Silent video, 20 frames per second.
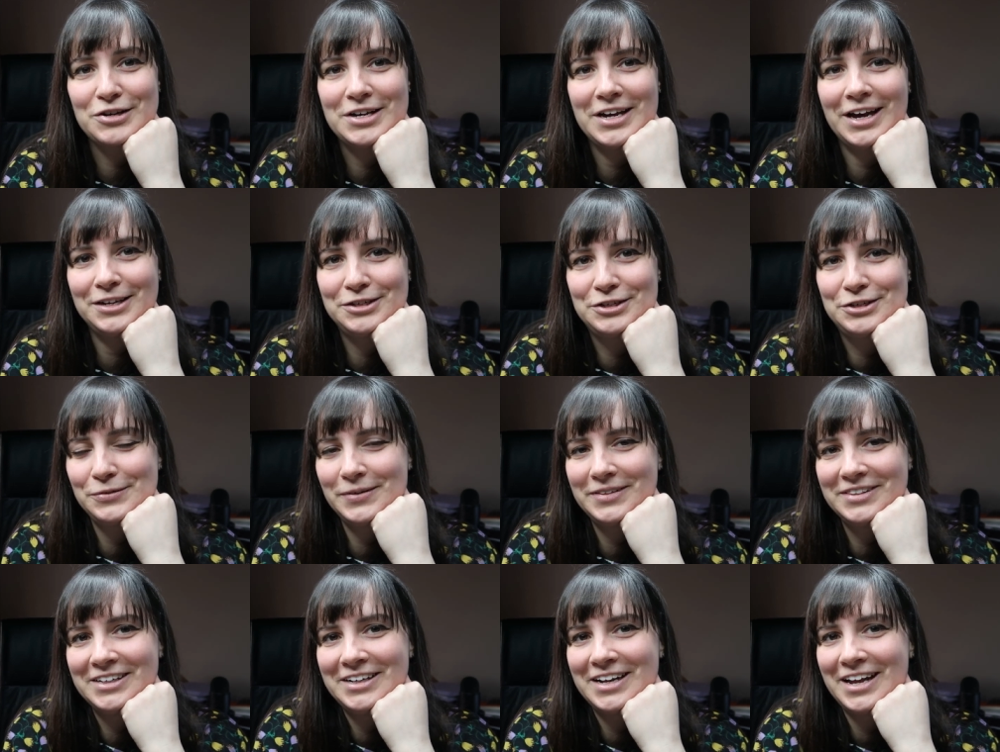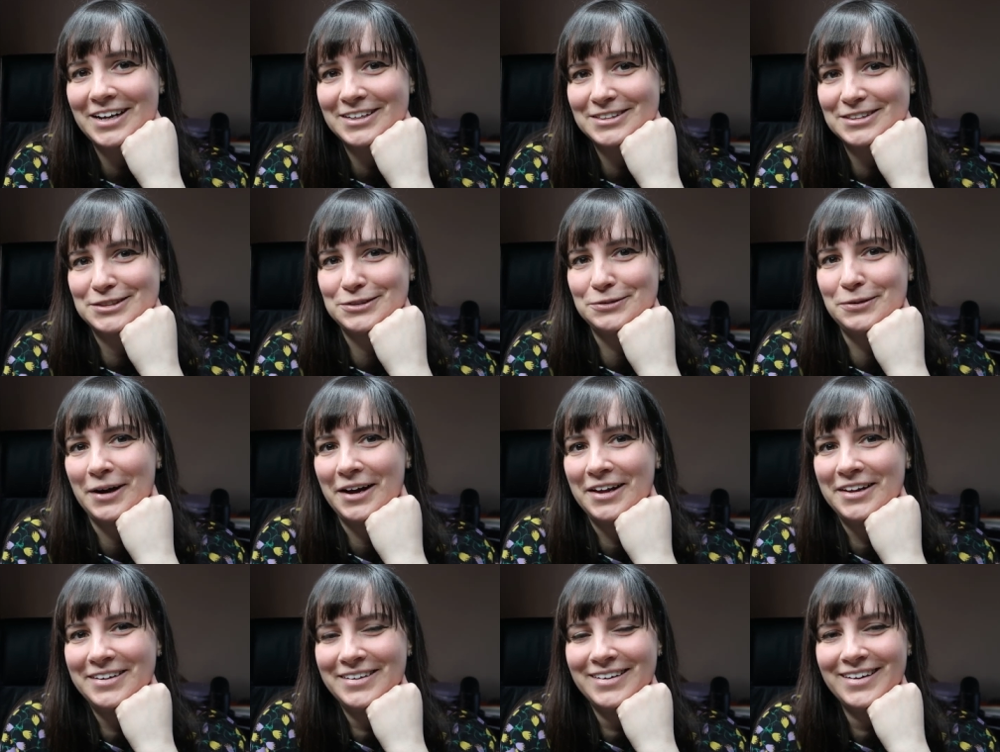I'll catch you in the next
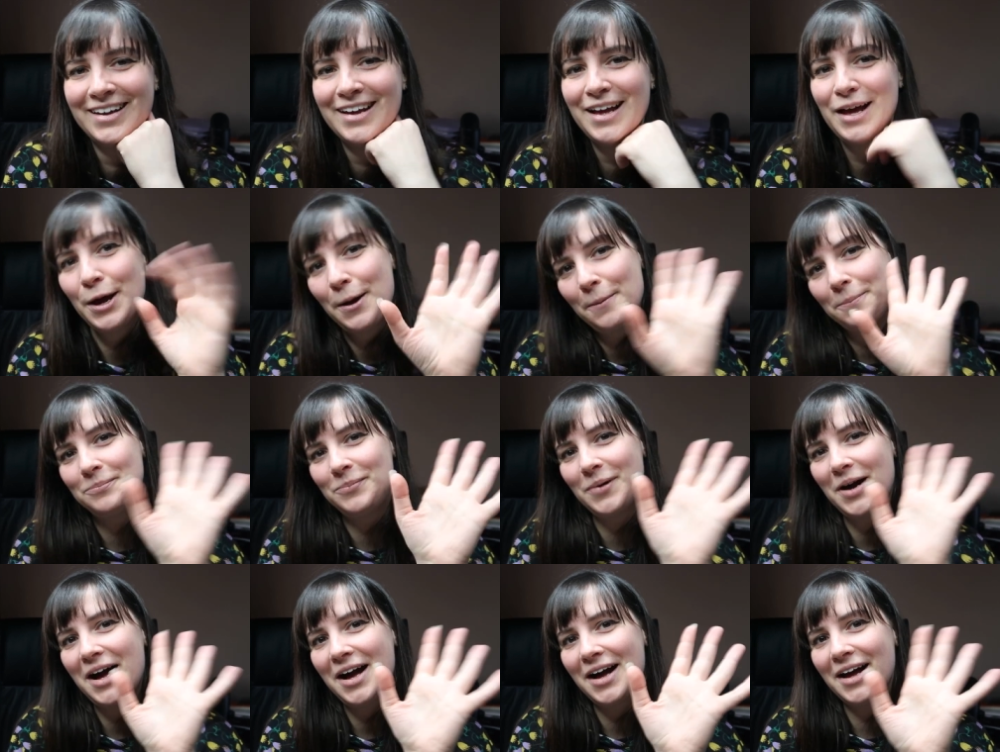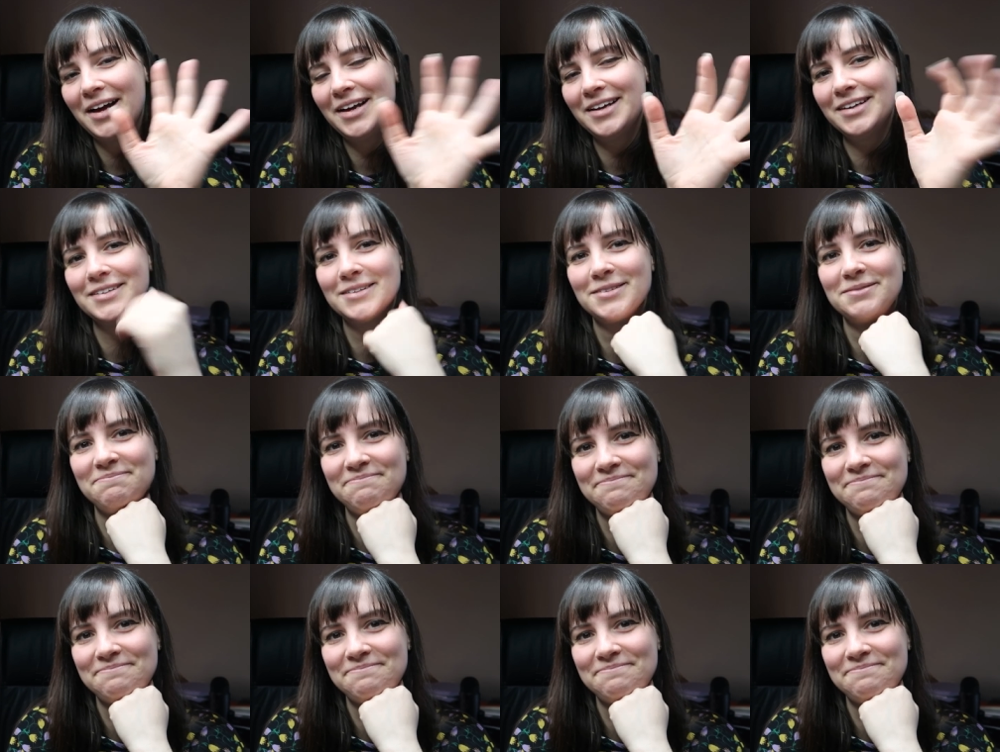one bye